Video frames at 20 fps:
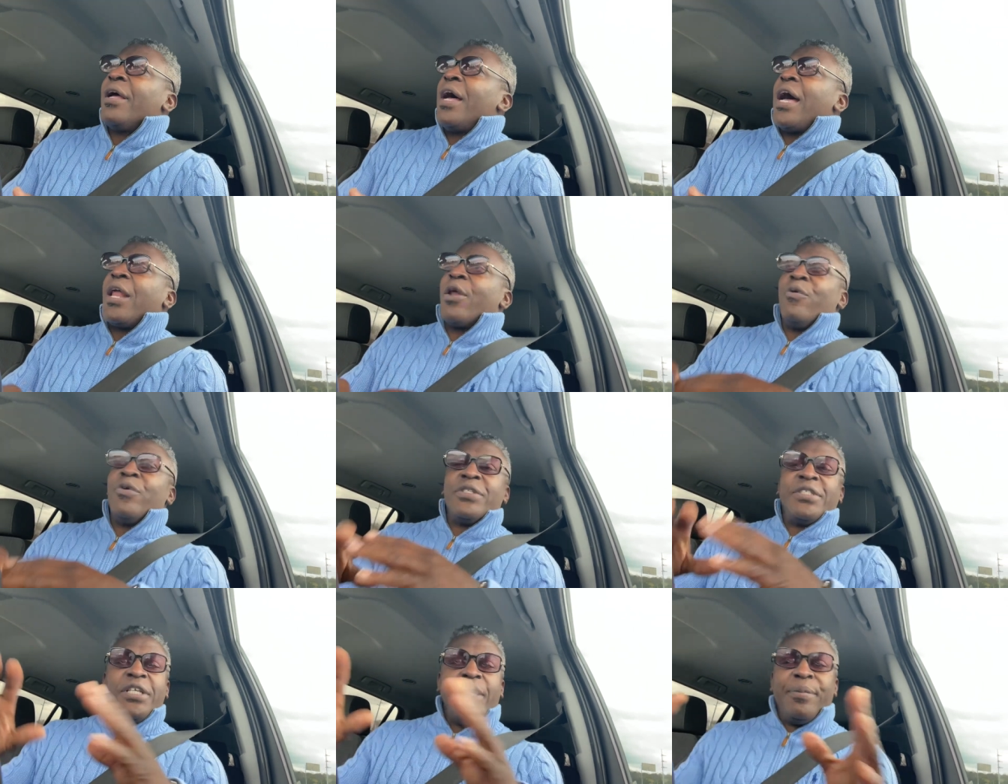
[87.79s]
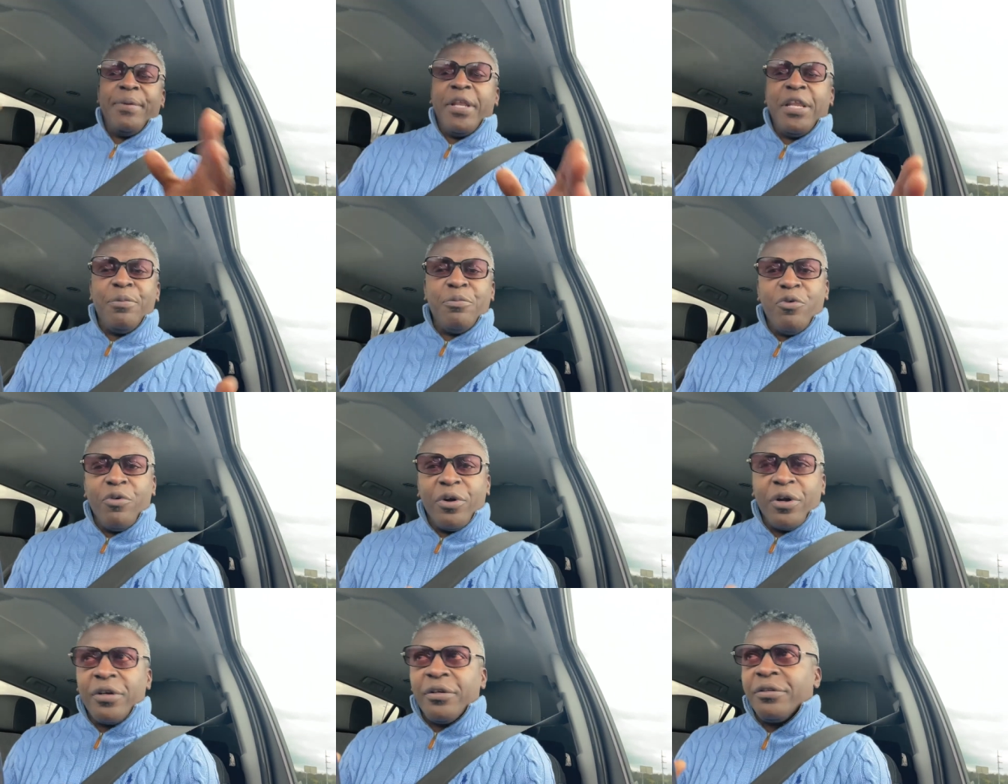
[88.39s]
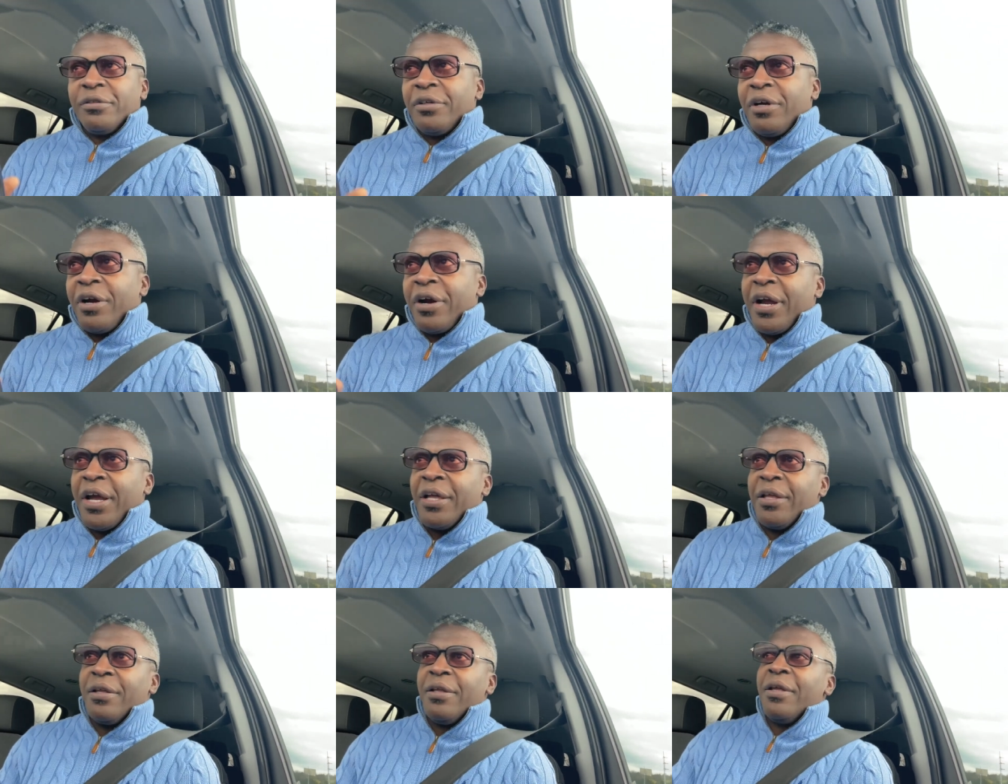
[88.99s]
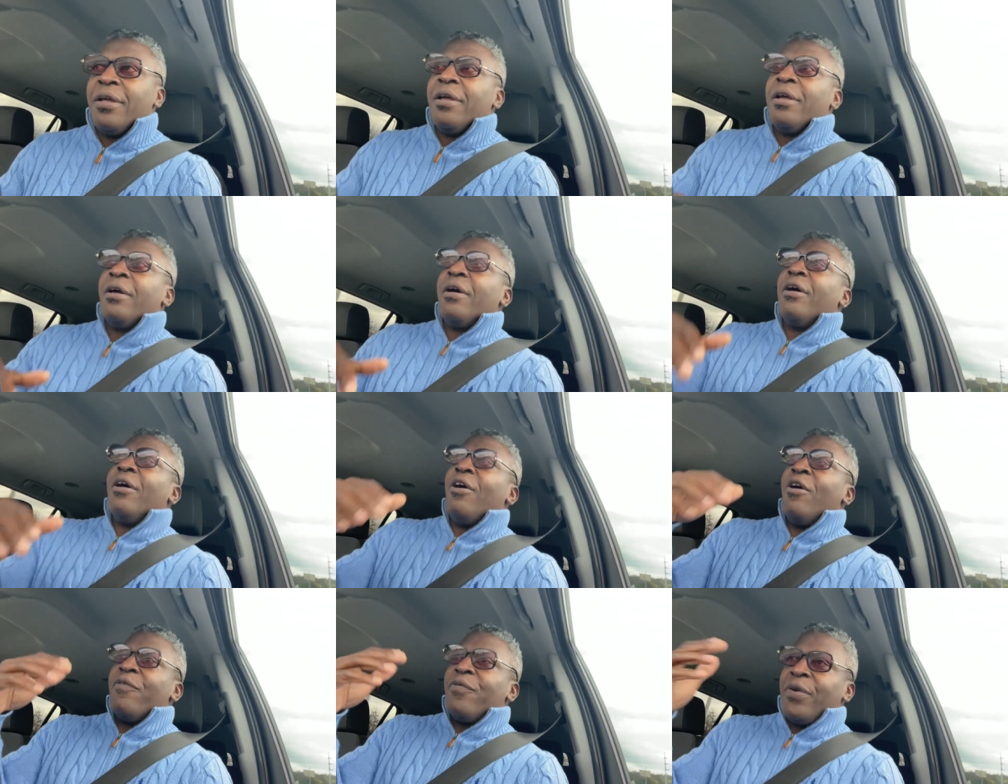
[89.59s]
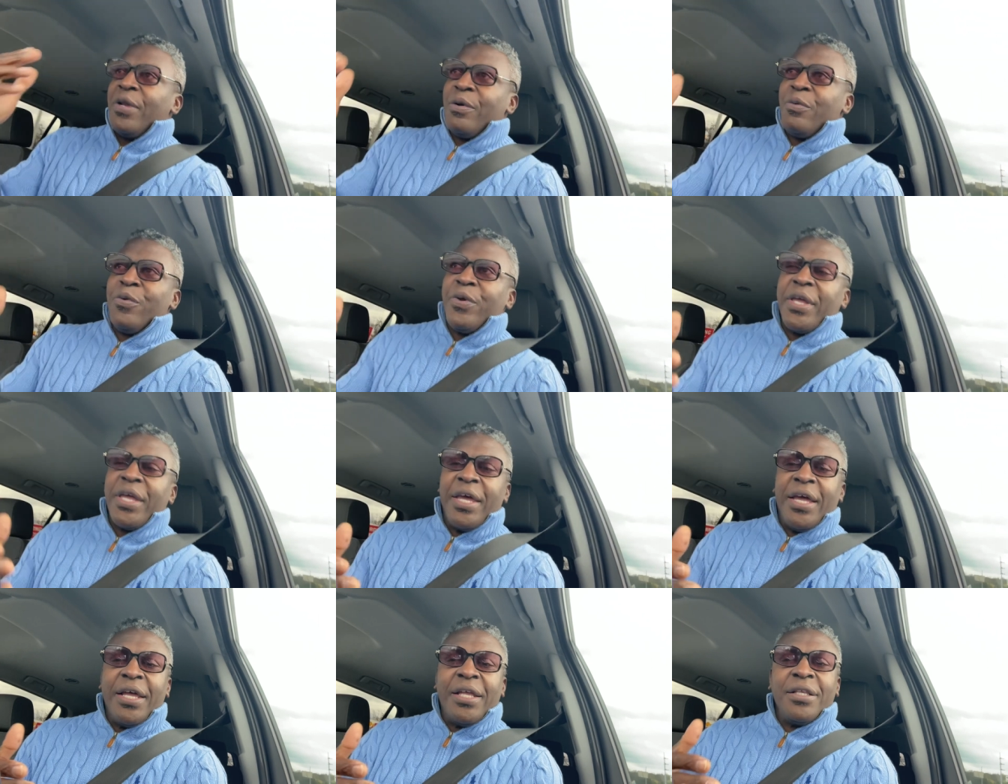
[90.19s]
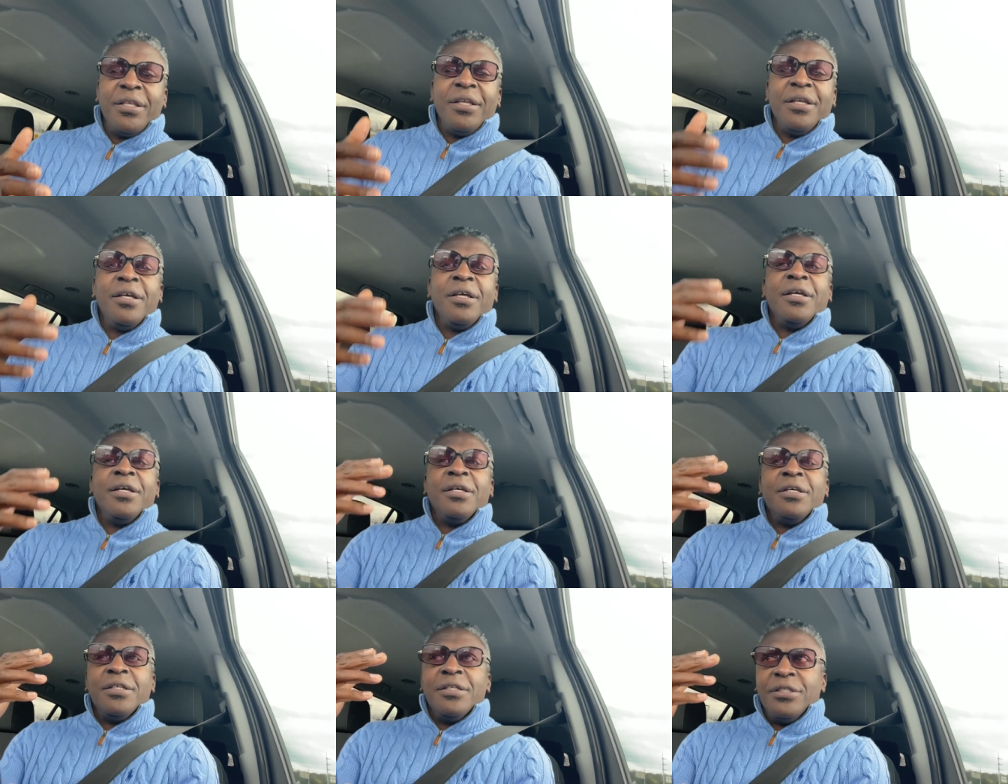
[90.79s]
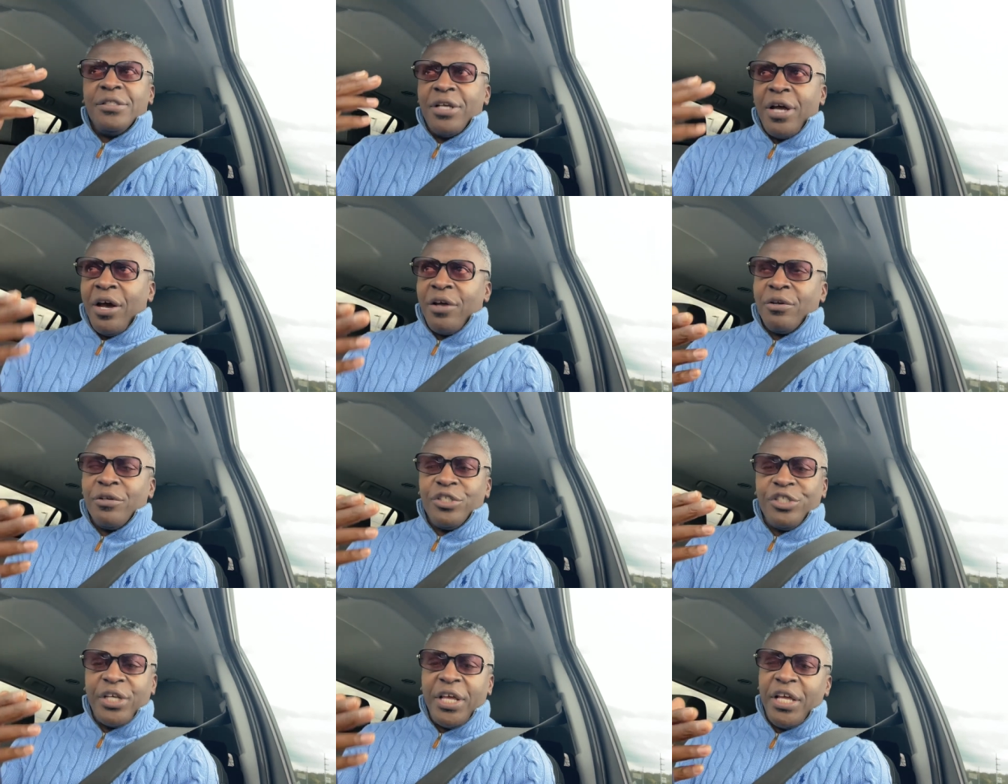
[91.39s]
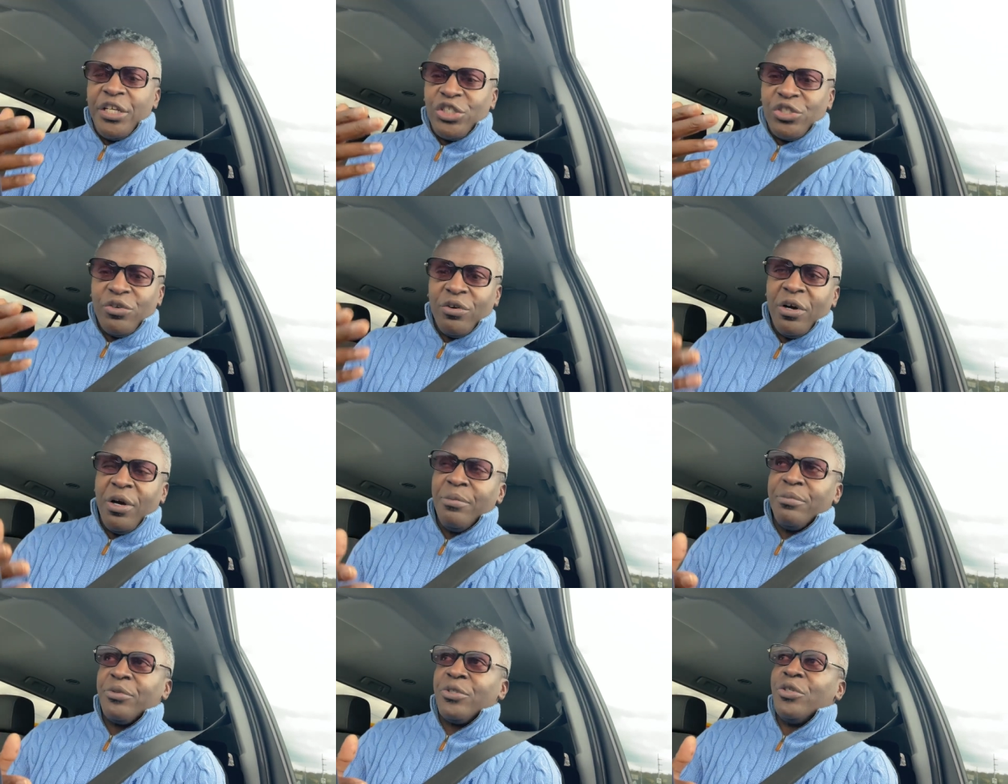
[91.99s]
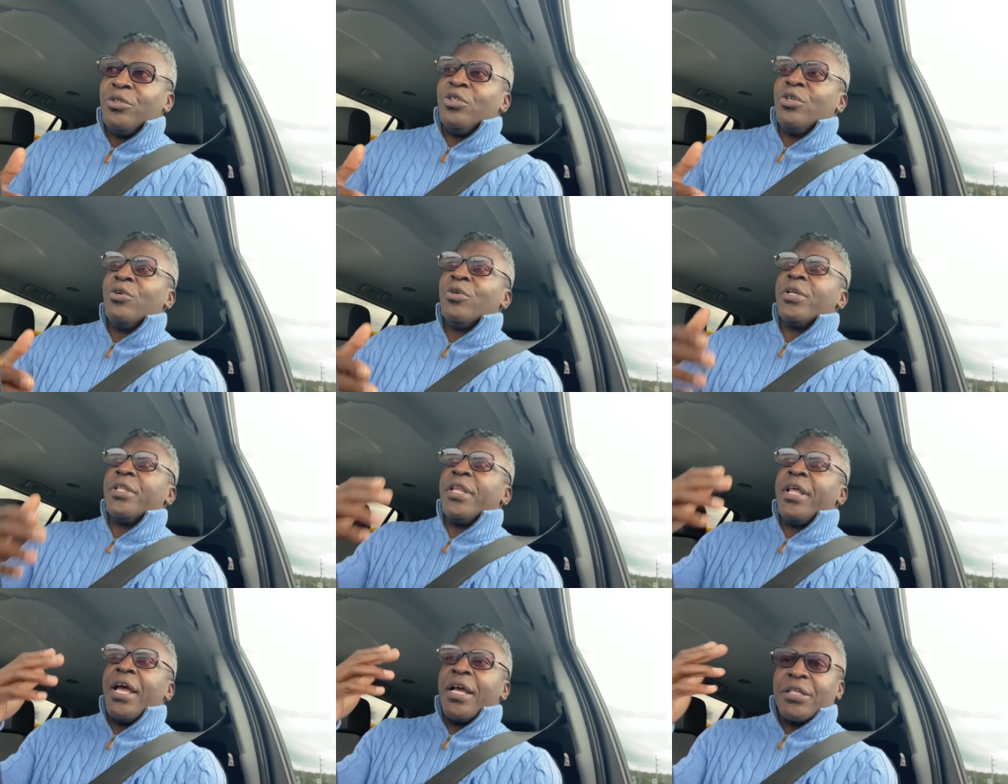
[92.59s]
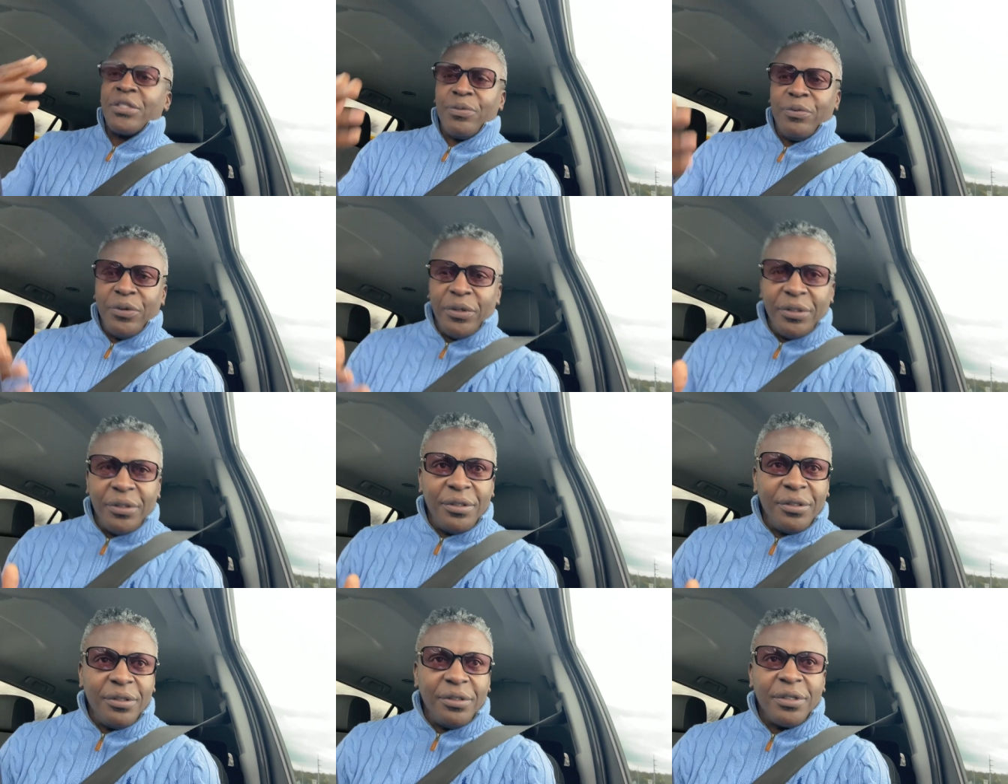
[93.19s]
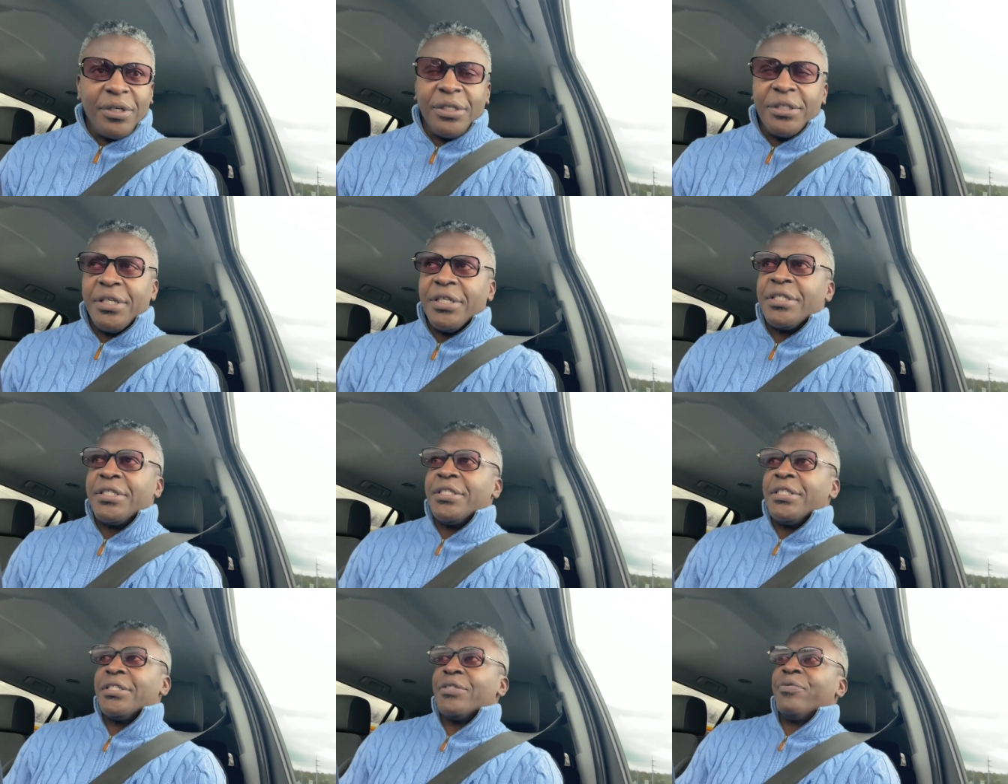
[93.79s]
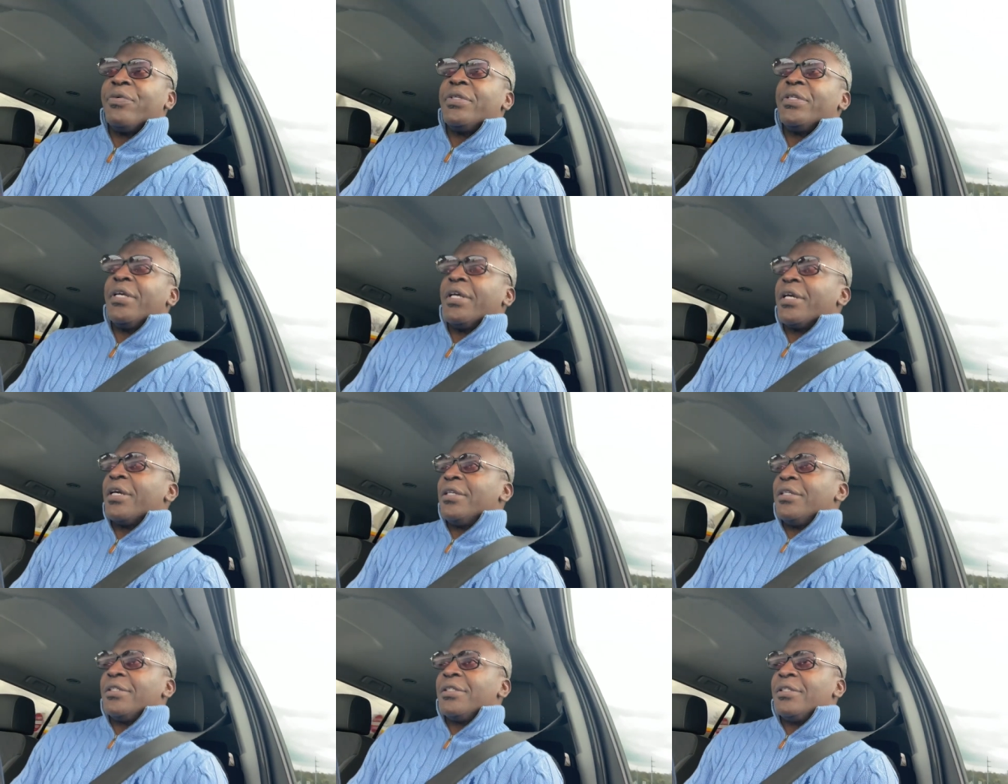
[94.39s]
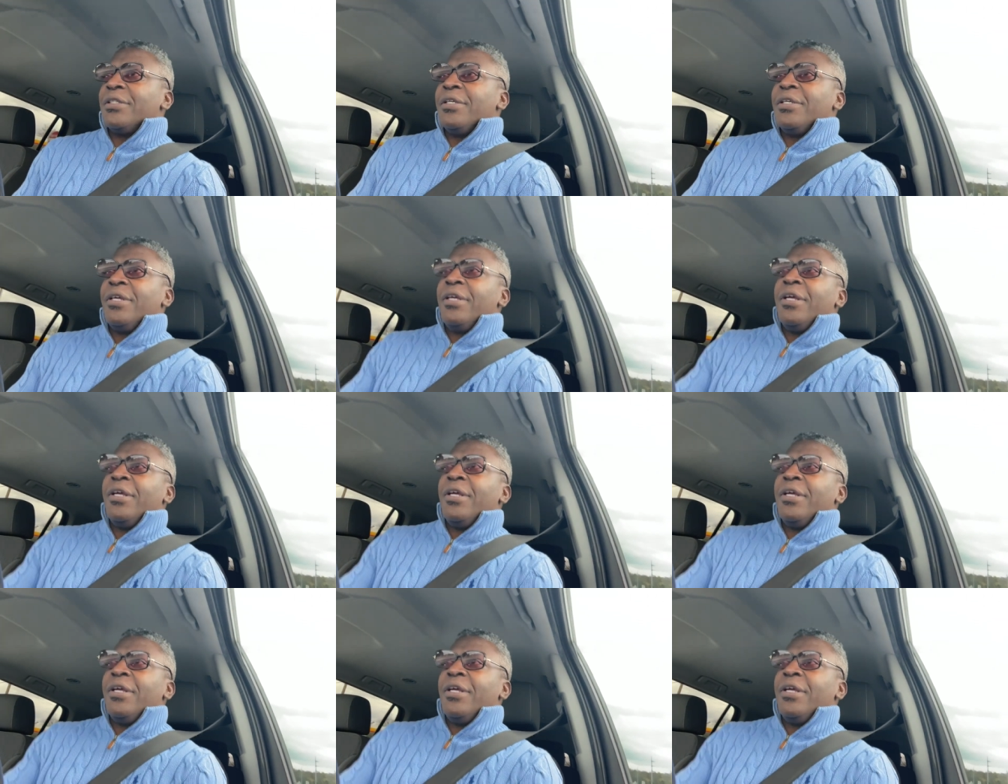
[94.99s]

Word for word: I don't want to see him anymore. All right. Hopefully we get Donald J. Trump to do the next one, because this is ridiculous.